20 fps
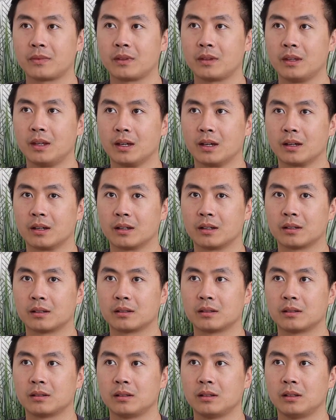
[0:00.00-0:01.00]
Yeah.
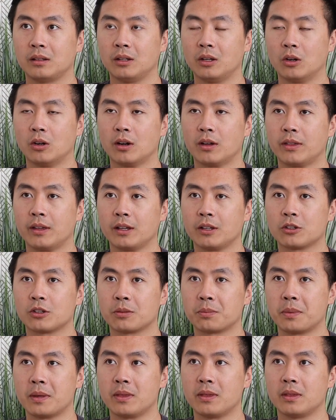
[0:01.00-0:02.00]
I think it's
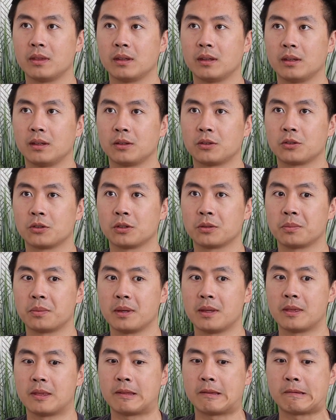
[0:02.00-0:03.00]
just
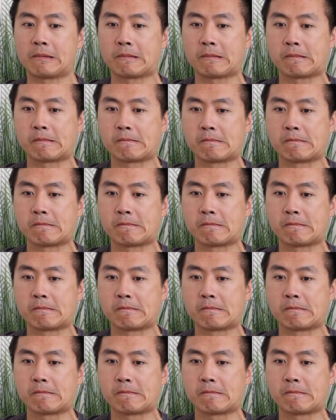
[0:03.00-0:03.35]
been,